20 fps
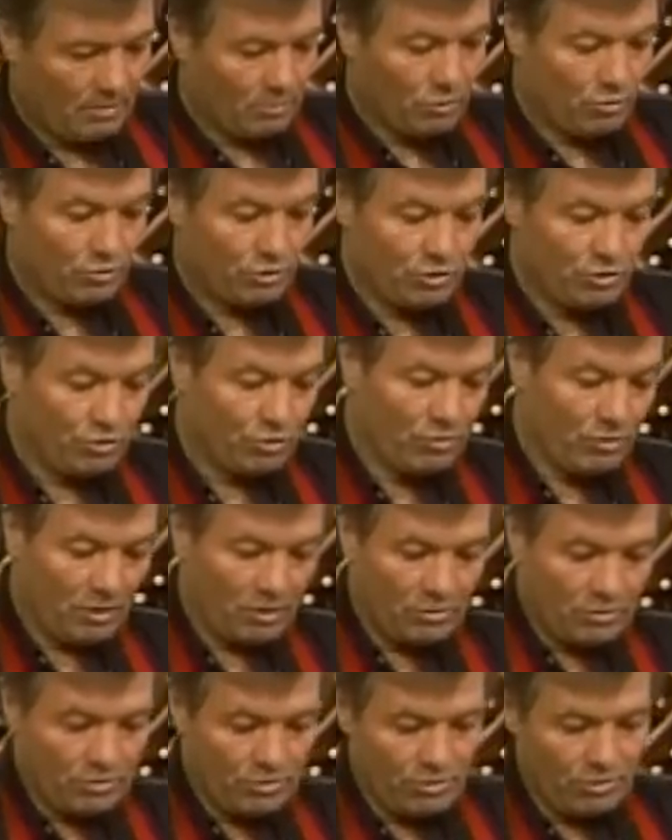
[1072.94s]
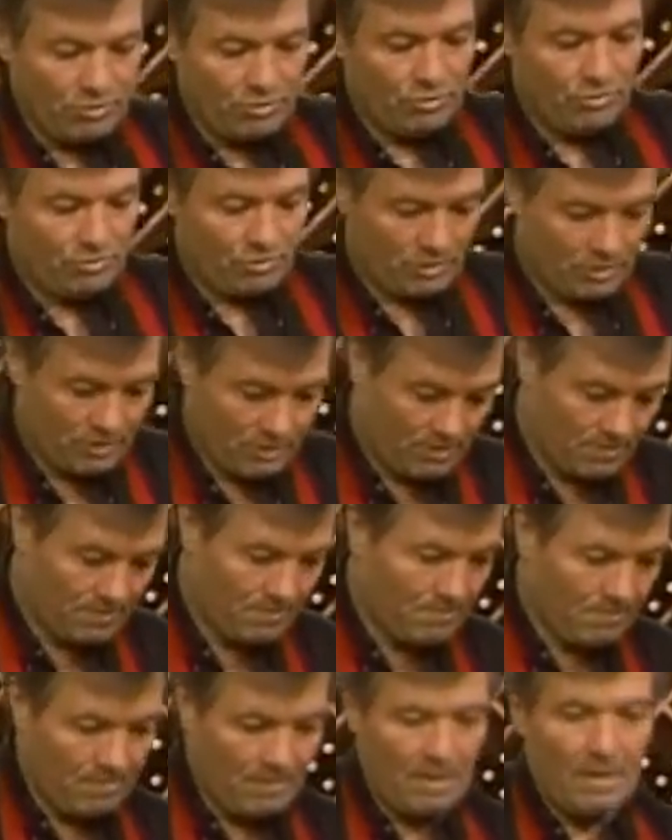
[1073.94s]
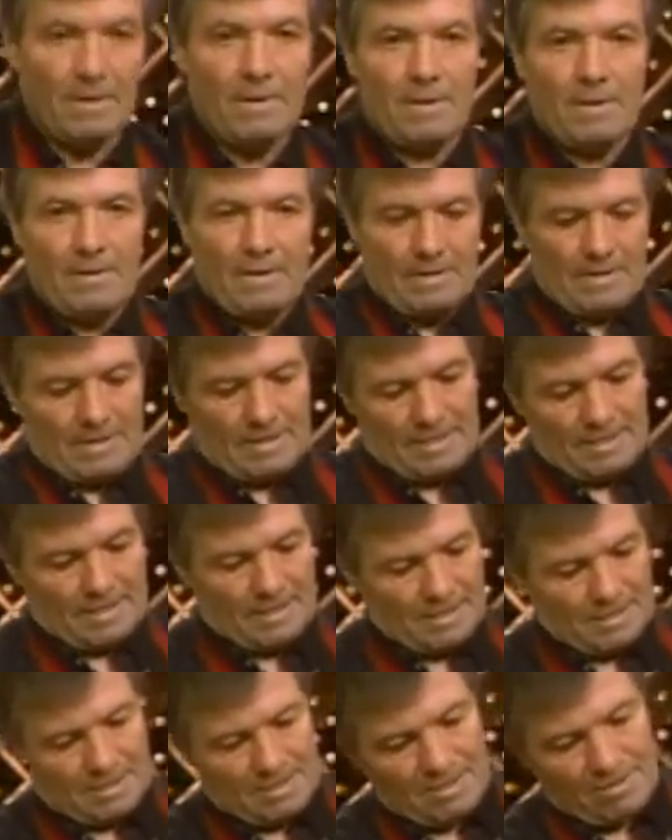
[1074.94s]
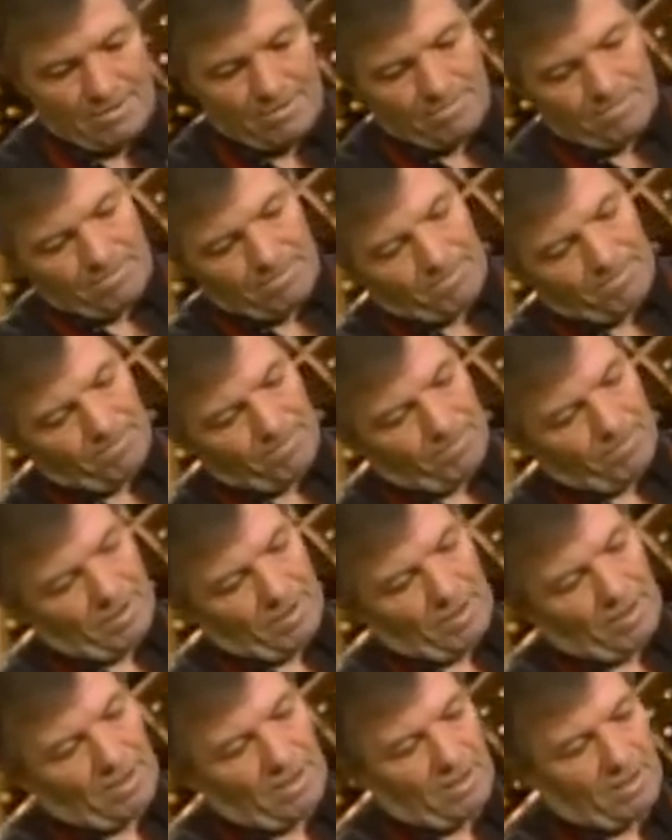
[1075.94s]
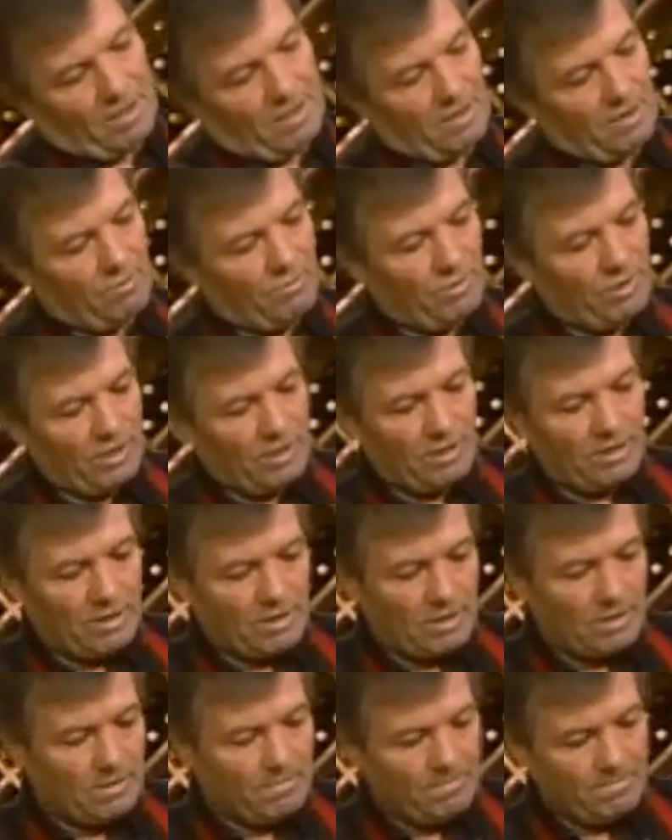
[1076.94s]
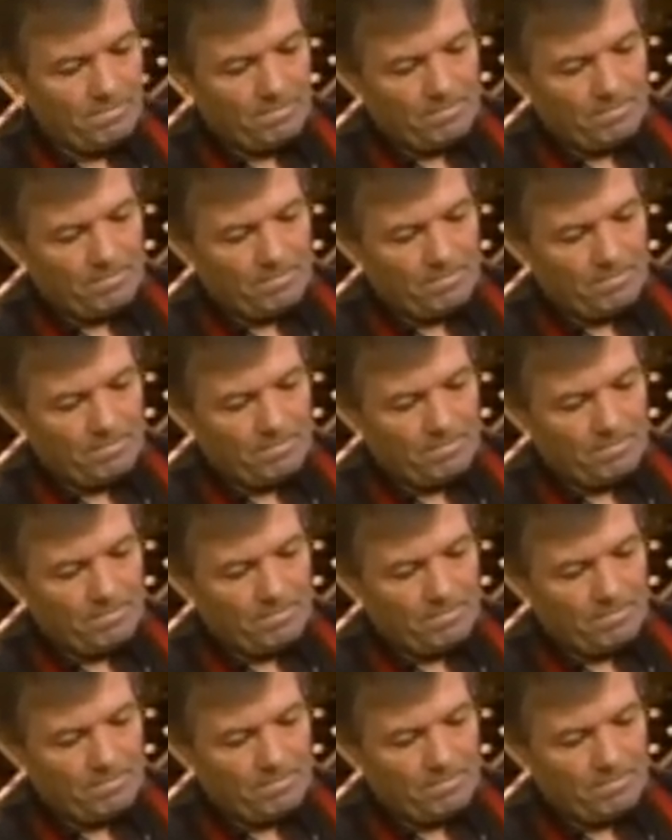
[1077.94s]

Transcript: I'm going to show you how to use, you know. So here we are.